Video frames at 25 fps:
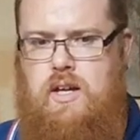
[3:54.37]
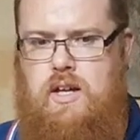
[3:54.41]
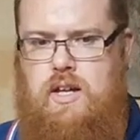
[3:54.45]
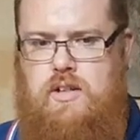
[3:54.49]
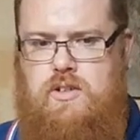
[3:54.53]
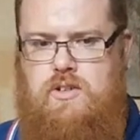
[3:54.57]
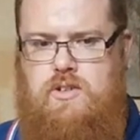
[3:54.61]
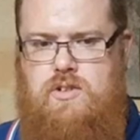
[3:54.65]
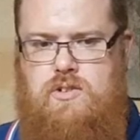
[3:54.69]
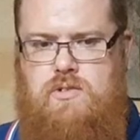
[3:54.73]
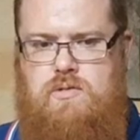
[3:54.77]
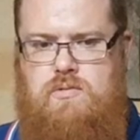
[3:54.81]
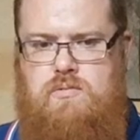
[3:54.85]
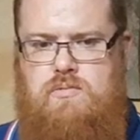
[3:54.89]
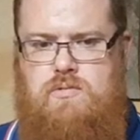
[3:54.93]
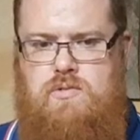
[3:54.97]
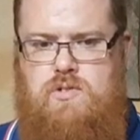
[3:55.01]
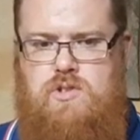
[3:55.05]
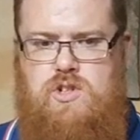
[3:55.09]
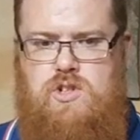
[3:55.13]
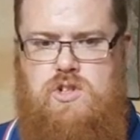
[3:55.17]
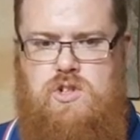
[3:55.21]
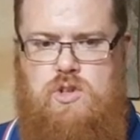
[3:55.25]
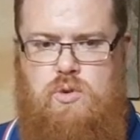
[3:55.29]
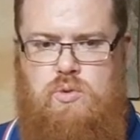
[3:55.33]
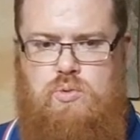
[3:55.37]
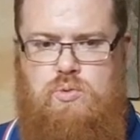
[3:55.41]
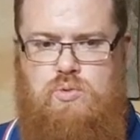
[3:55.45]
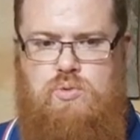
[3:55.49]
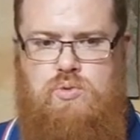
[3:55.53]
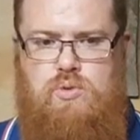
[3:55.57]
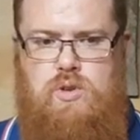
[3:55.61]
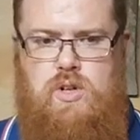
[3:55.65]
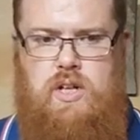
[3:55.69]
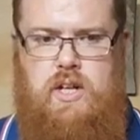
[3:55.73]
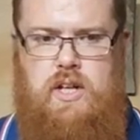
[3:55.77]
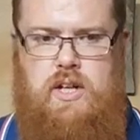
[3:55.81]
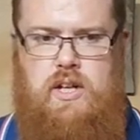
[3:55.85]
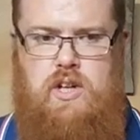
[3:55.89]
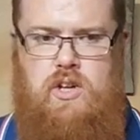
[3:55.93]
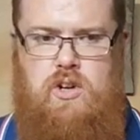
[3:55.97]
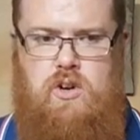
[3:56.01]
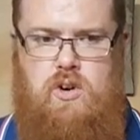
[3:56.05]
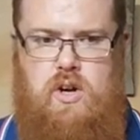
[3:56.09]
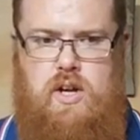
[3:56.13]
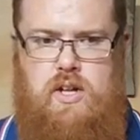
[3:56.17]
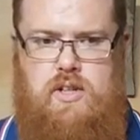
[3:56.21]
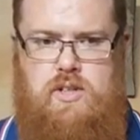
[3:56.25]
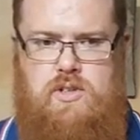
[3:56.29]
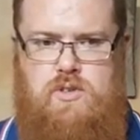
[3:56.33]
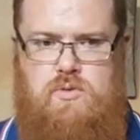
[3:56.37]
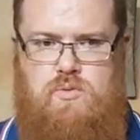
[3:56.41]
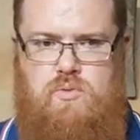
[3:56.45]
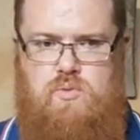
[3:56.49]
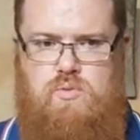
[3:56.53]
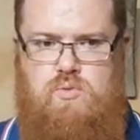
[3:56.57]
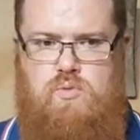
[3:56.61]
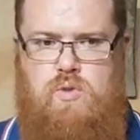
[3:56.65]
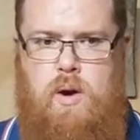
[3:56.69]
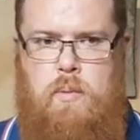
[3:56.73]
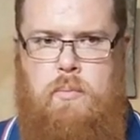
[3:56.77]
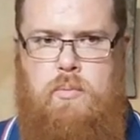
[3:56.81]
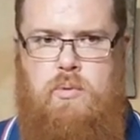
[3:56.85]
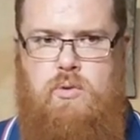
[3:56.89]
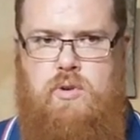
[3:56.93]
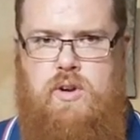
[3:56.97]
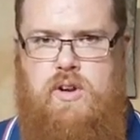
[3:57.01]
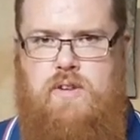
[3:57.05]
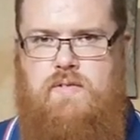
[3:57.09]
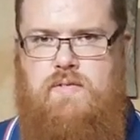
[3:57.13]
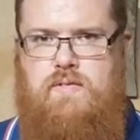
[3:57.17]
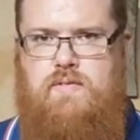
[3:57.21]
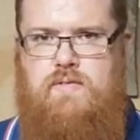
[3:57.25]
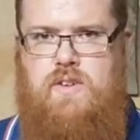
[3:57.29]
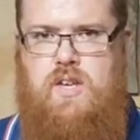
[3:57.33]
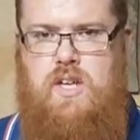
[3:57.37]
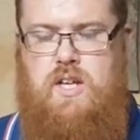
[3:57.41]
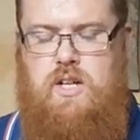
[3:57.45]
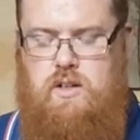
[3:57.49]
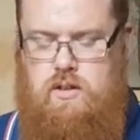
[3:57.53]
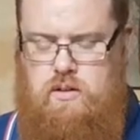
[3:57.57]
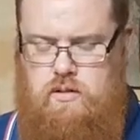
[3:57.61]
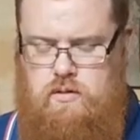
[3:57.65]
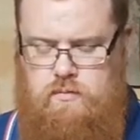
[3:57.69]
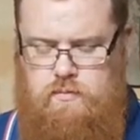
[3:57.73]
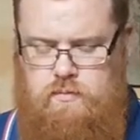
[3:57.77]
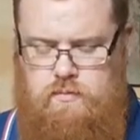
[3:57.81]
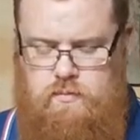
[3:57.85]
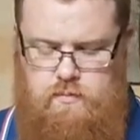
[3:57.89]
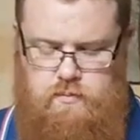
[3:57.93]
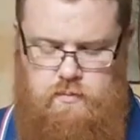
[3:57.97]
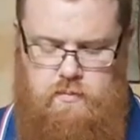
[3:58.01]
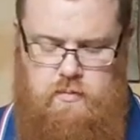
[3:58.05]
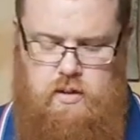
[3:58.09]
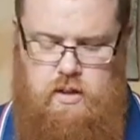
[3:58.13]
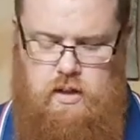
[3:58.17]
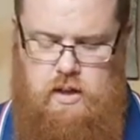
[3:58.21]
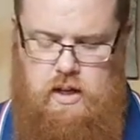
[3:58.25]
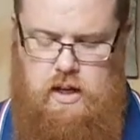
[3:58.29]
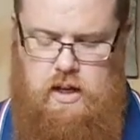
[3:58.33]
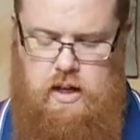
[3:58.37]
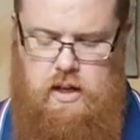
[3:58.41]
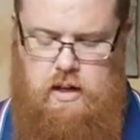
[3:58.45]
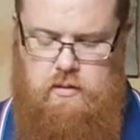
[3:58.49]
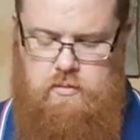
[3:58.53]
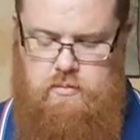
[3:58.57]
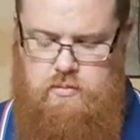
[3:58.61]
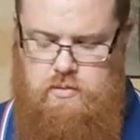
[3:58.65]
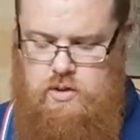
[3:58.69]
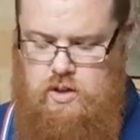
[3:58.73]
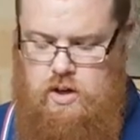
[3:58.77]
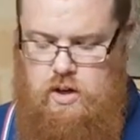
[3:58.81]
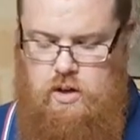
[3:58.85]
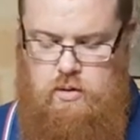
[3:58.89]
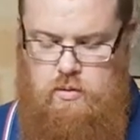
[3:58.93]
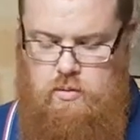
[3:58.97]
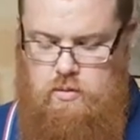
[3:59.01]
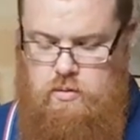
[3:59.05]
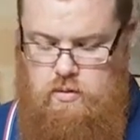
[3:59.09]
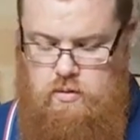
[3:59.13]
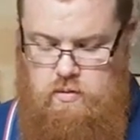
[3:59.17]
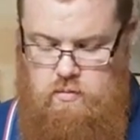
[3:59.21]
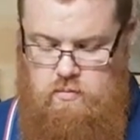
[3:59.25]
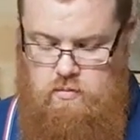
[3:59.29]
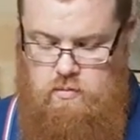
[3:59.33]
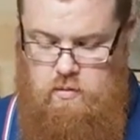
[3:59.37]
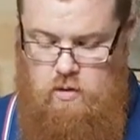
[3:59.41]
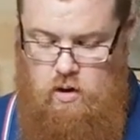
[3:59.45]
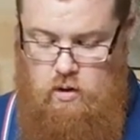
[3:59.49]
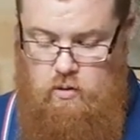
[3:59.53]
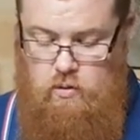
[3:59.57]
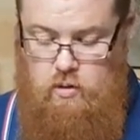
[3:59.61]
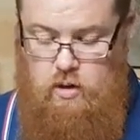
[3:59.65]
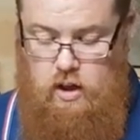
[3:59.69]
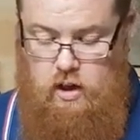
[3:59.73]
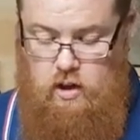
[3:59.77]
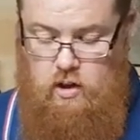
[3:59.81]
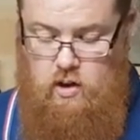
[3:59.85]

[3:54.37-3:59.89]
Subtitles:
it's just a really nice rubbery feel, so I really